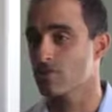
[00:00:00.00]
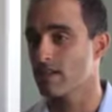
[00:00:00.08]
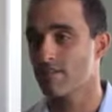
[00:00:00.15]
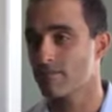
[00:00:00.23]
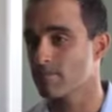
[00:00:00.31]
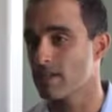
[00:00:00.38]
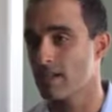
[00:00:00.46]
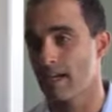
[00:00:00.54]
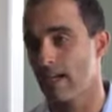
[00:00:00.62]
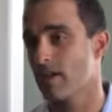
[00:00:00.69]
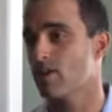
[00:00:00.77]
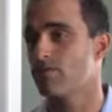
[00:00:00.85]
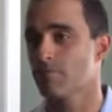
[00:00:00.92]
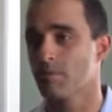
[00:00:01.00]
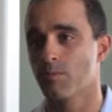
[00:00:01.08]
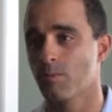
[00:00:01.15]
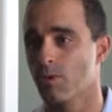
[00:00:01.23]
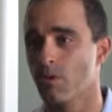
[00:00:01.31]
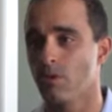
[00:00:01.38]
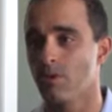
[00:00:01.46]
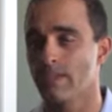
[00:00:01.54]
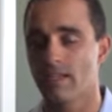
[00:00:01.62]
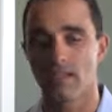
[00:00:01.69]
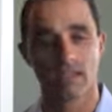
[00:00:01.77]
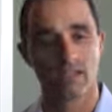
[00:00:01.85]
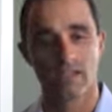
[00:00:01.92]
sick from the air, from the mold,
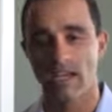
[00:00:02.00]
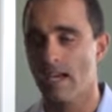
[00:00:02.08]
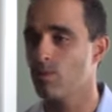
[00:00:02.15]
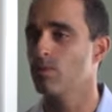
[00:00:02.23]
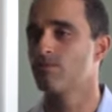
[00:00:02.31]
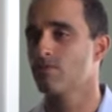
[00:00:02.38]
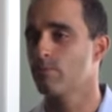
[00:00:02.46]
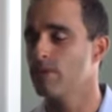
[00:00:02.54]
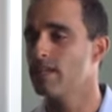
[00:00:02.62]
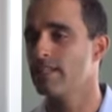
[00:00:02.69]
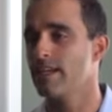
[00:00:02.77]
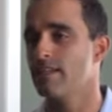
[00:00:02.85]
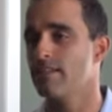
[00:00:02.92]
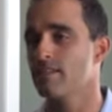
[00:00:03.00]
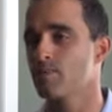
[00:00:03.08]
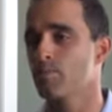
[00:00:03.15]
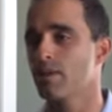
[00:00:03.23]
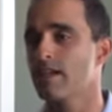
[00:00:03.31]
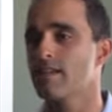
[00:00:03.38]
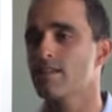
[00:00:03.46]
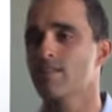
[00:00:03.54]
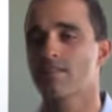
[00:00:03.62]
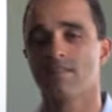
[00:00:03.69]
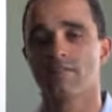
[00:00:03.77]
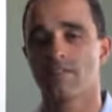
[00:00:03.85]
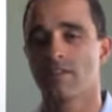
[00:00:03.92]
hey, we've remediated this
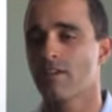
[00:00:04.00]
place,